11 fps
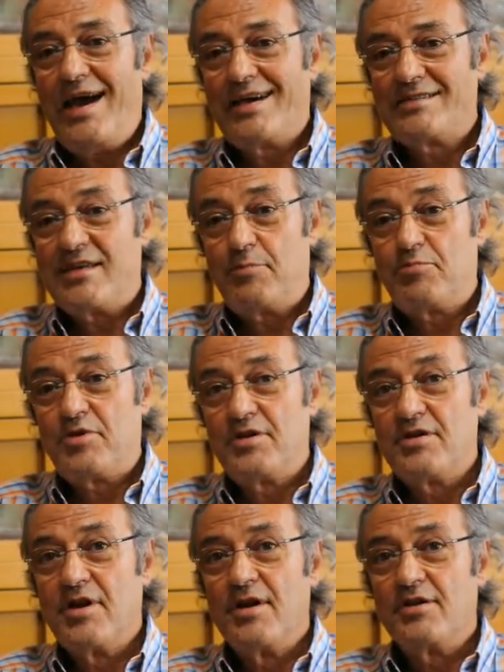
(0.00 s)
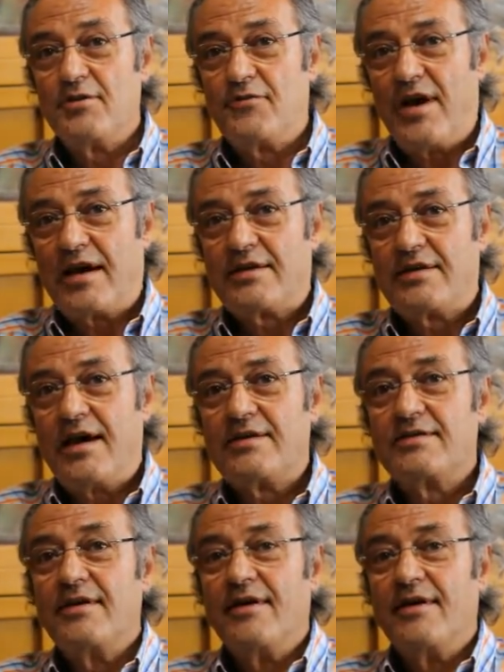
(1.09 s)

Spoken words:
accepted the fact that